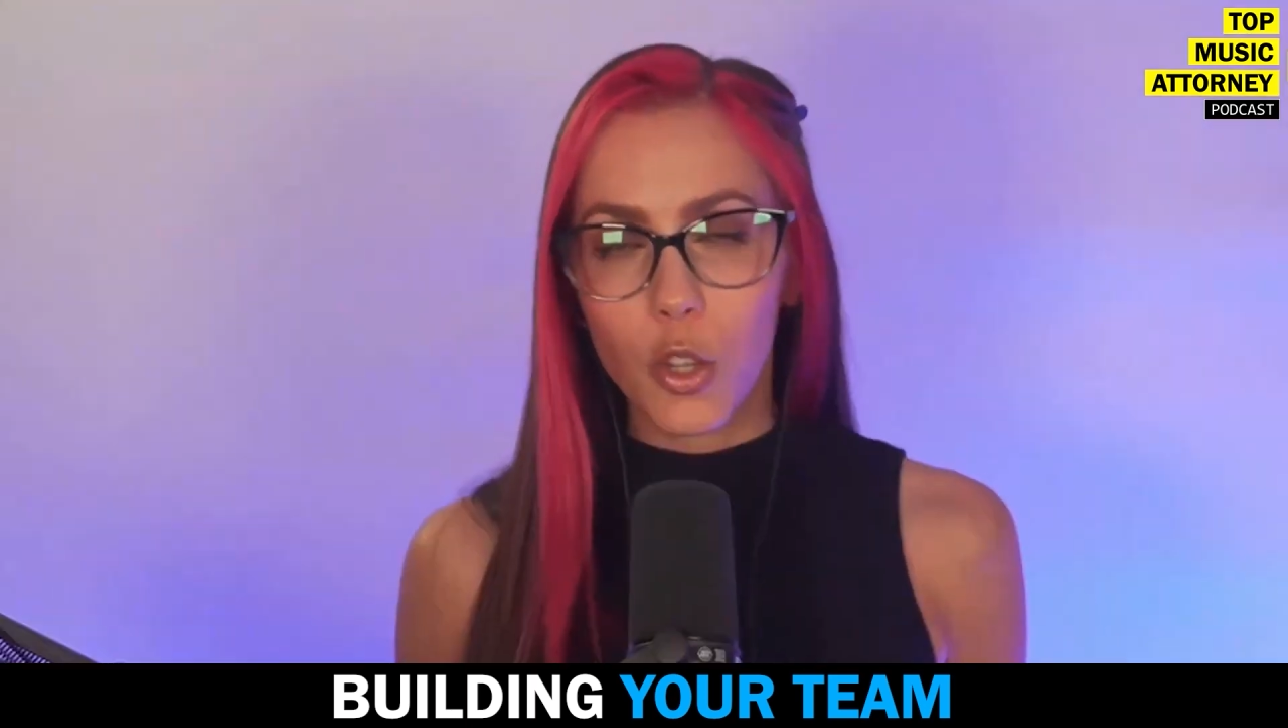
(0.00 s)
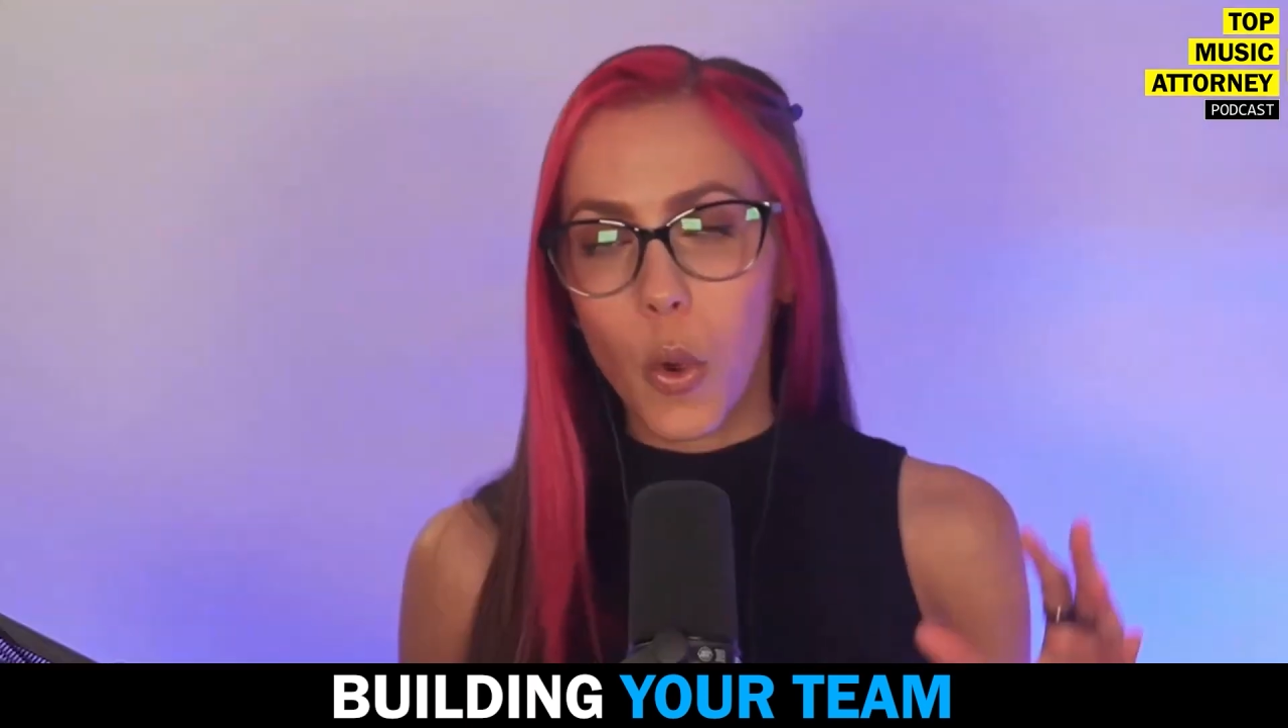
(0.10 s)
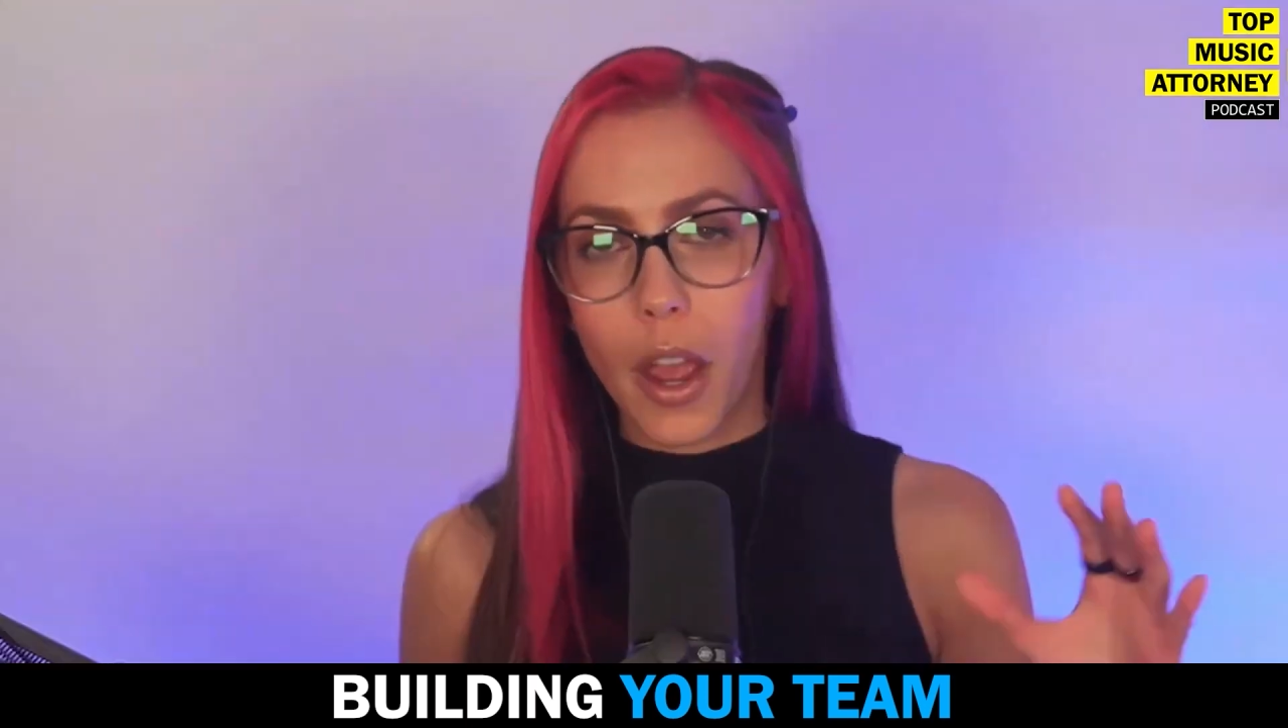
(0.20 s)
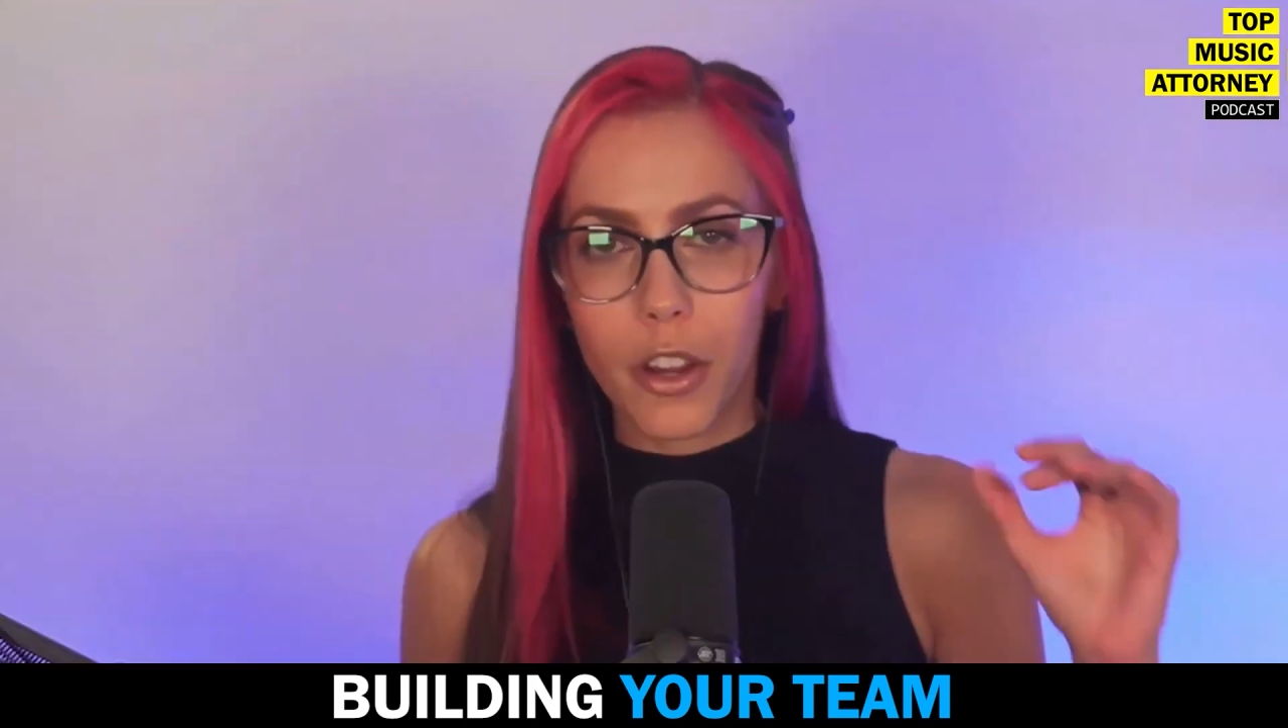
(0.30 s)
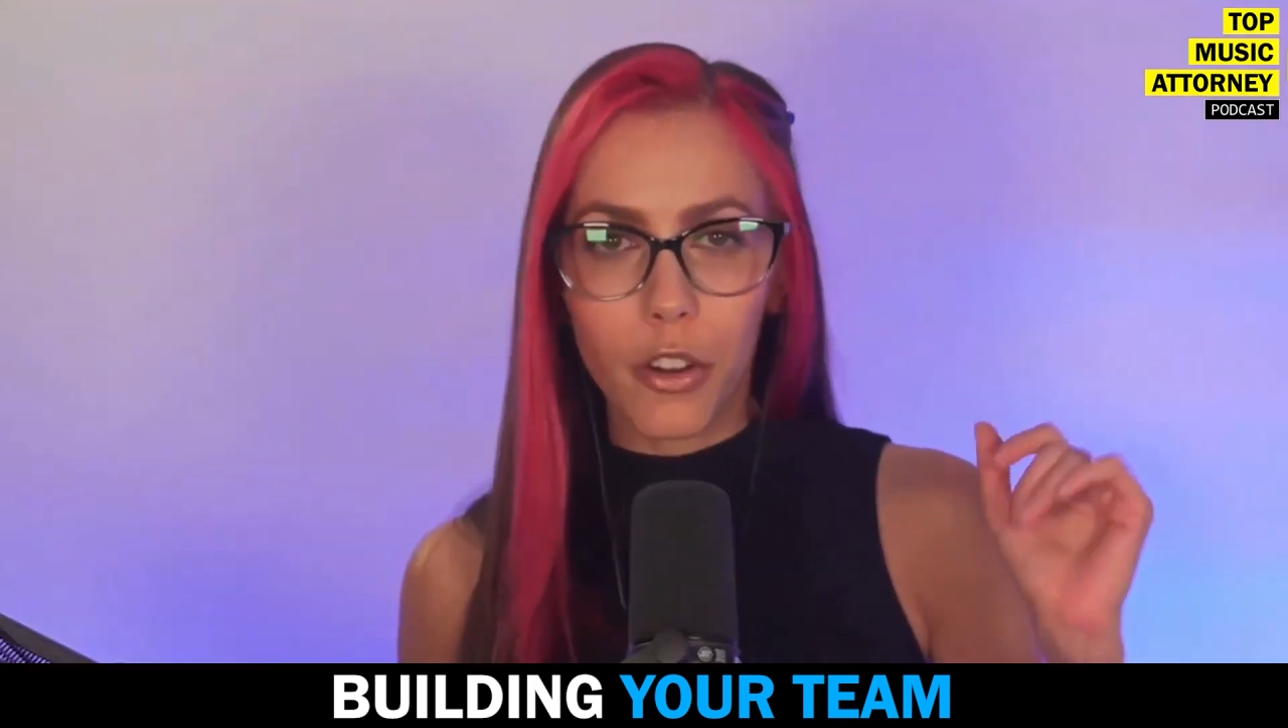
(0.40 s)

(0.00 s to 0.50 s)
you hire